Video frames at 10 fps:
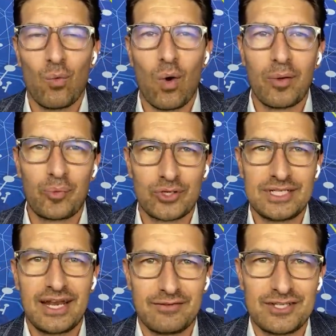one
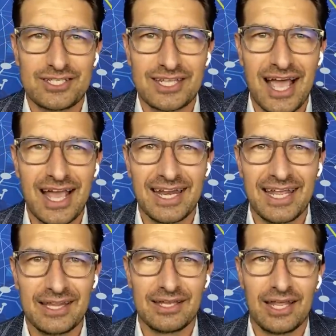percent of
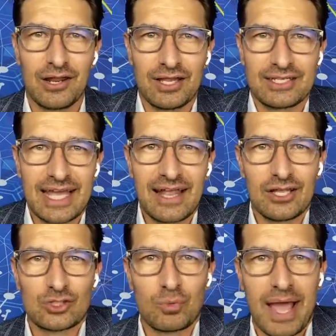society, that you know, the
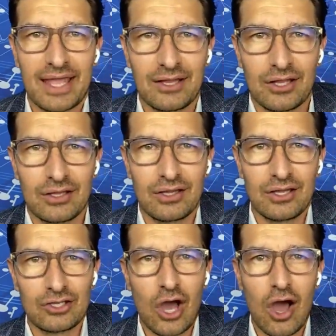tail is wagging the,
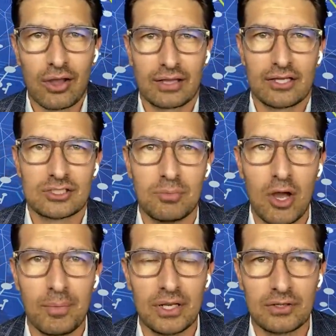the dog at this
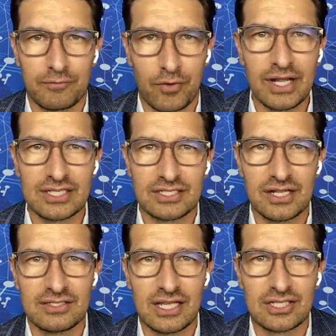moment. For
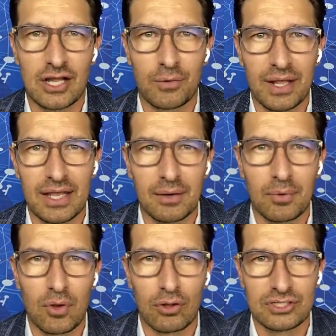instance, there's a
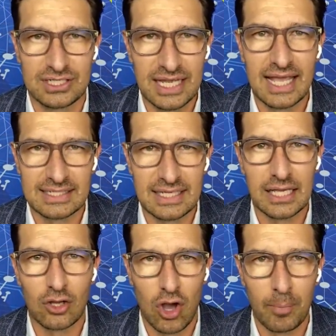curriculum called C S
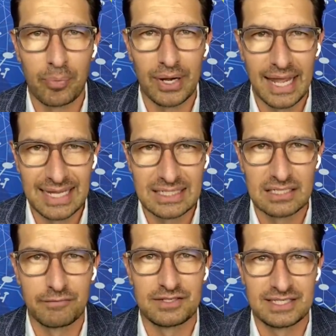E,
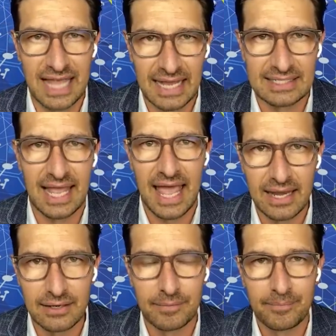Comprehensive Sex Ed.